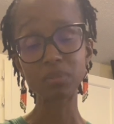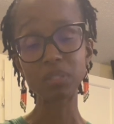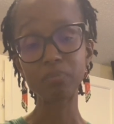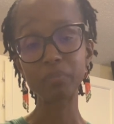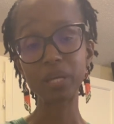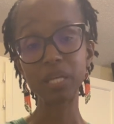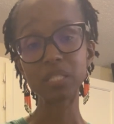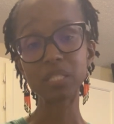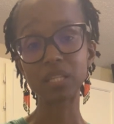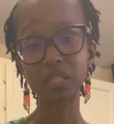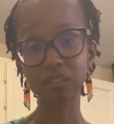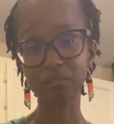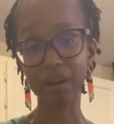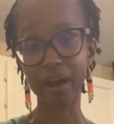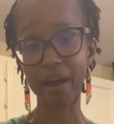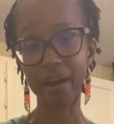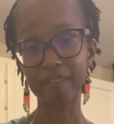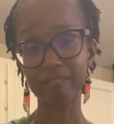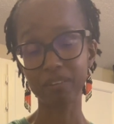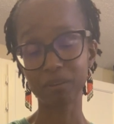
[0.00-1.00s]
me to
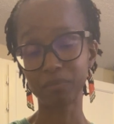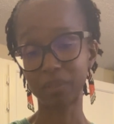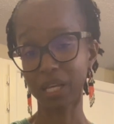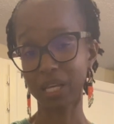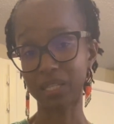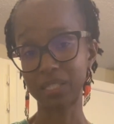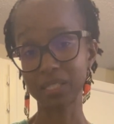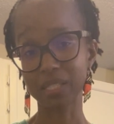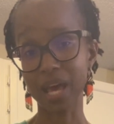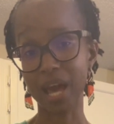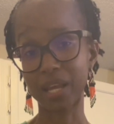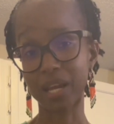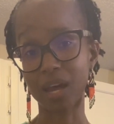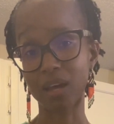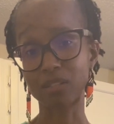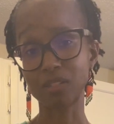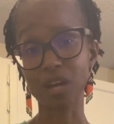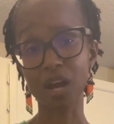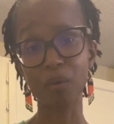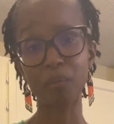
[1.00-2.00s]
thrive from the inside
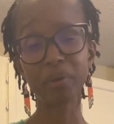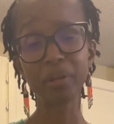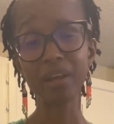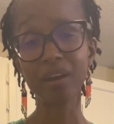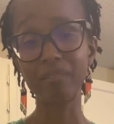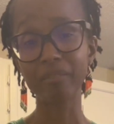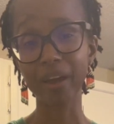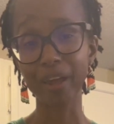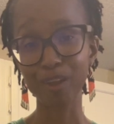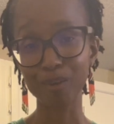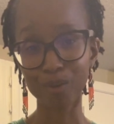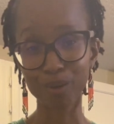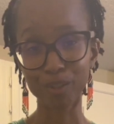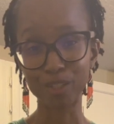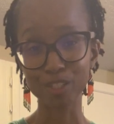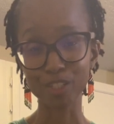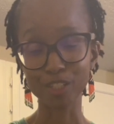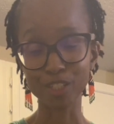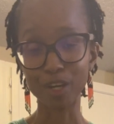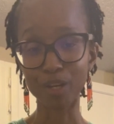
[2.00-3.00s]
out. So I want to invite you on
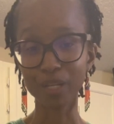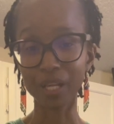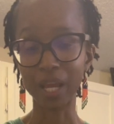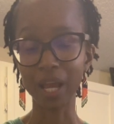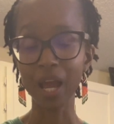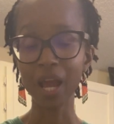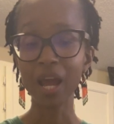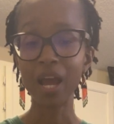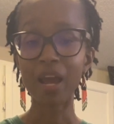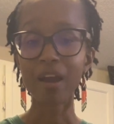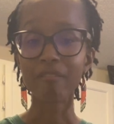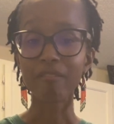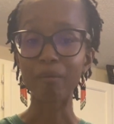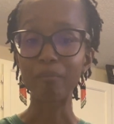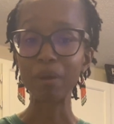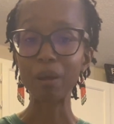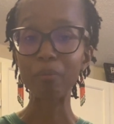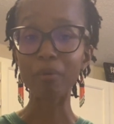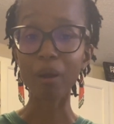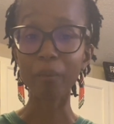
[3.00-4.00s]
this journey.
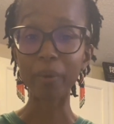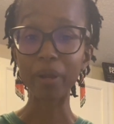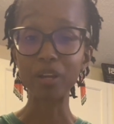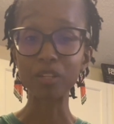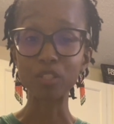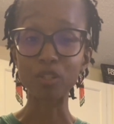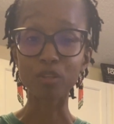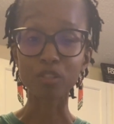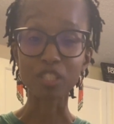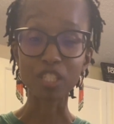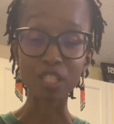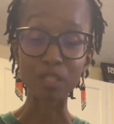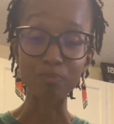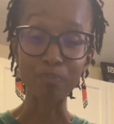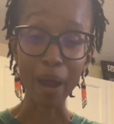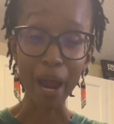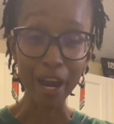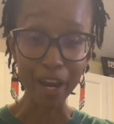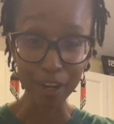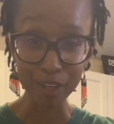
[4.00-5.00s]
Remember, I'm here to
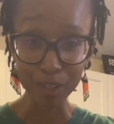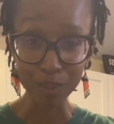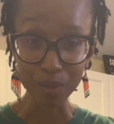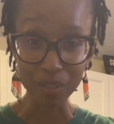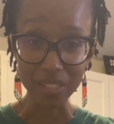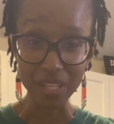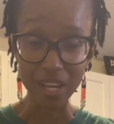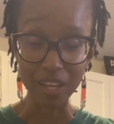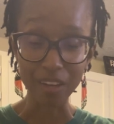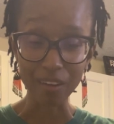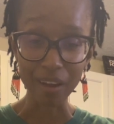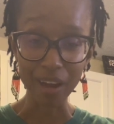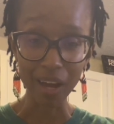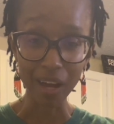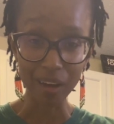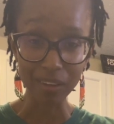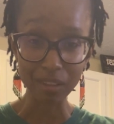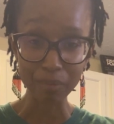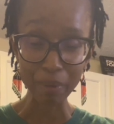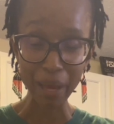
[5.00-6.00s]
inspire you to take your
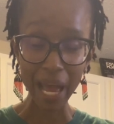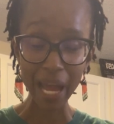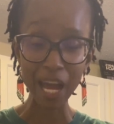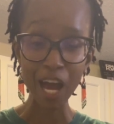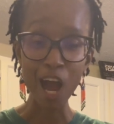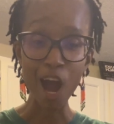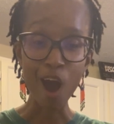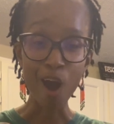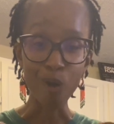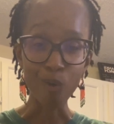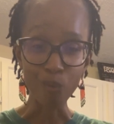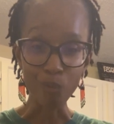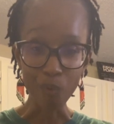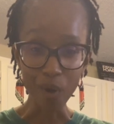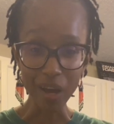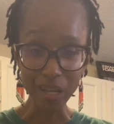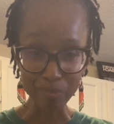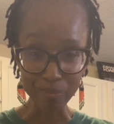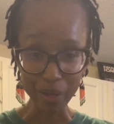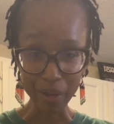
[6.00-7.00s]
health back
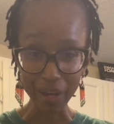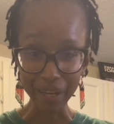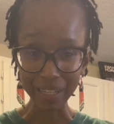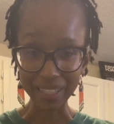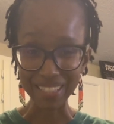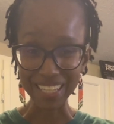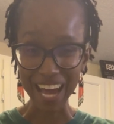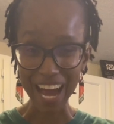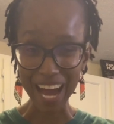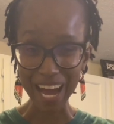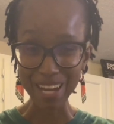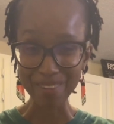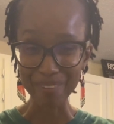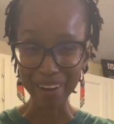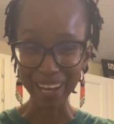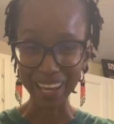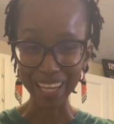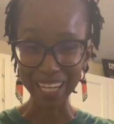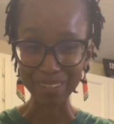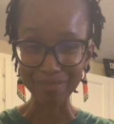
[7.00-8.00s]
one meal at a time
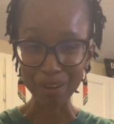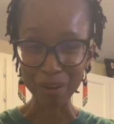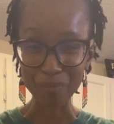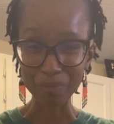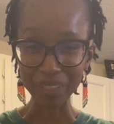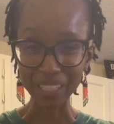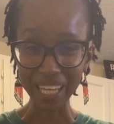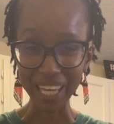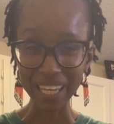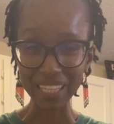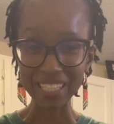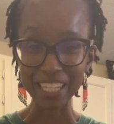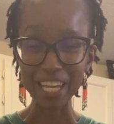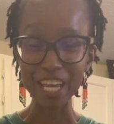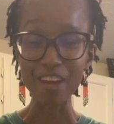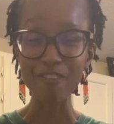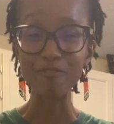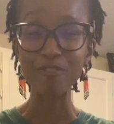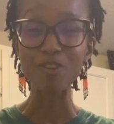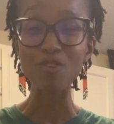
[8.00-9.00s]
by eating more plants.
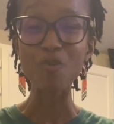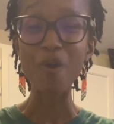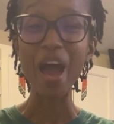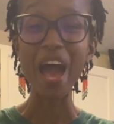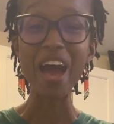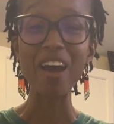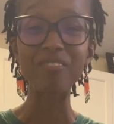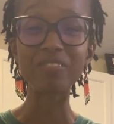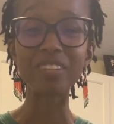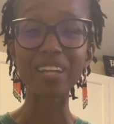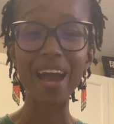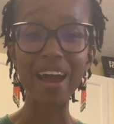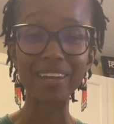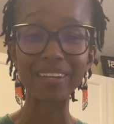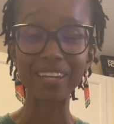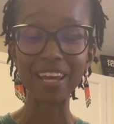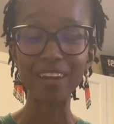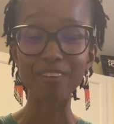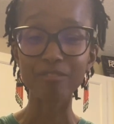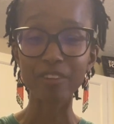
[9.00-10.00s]
If you have not
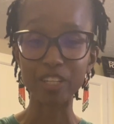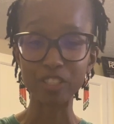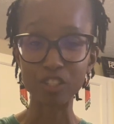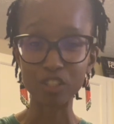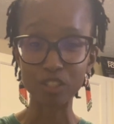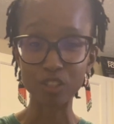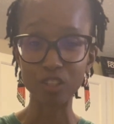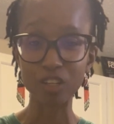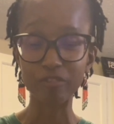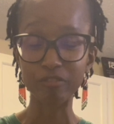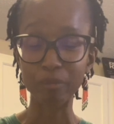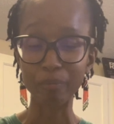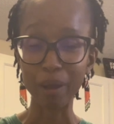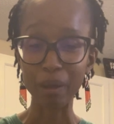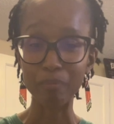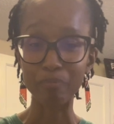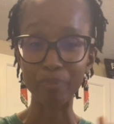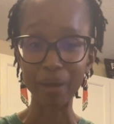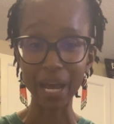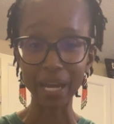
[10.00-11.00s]
yet registered for my
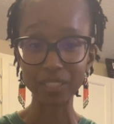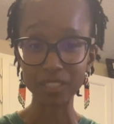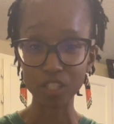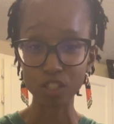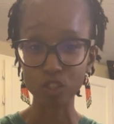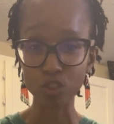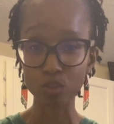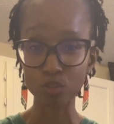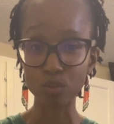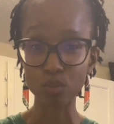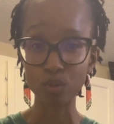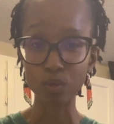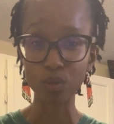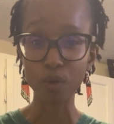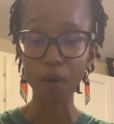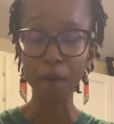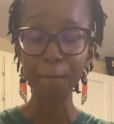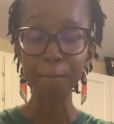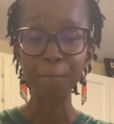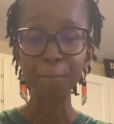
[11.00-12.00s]
back to
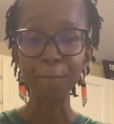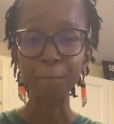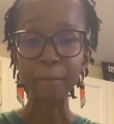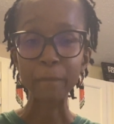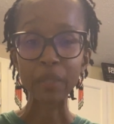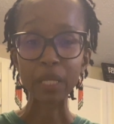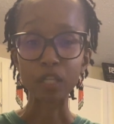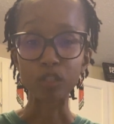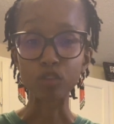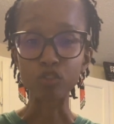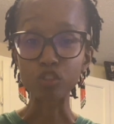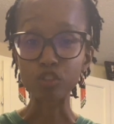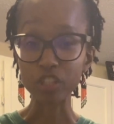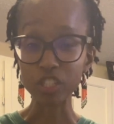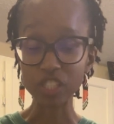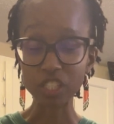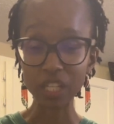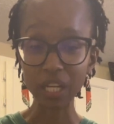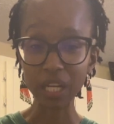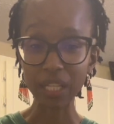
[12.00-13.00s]
school
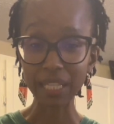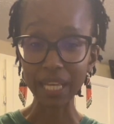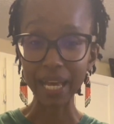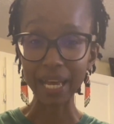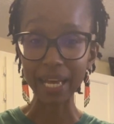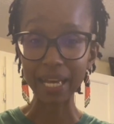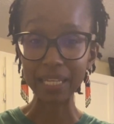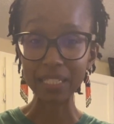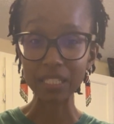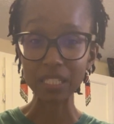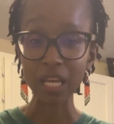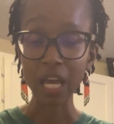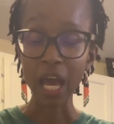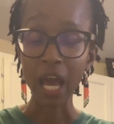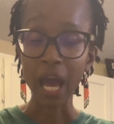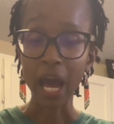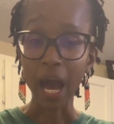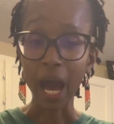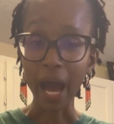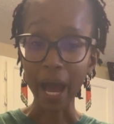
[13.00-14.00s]
nutrition class,
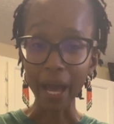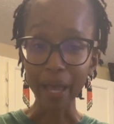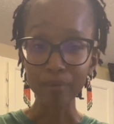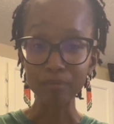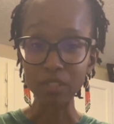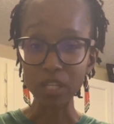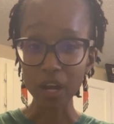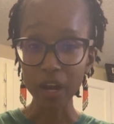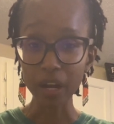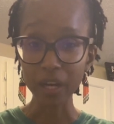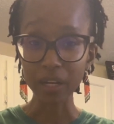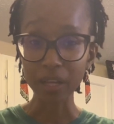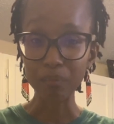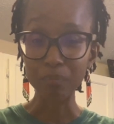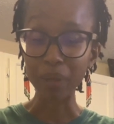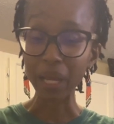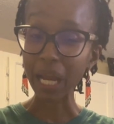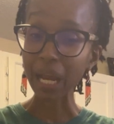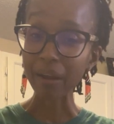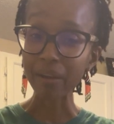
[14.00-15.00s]
I am targeting
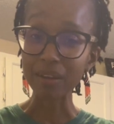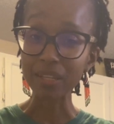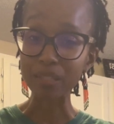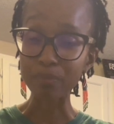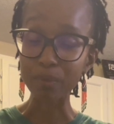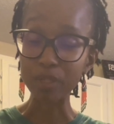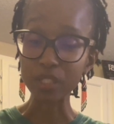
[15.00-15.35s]
parents, but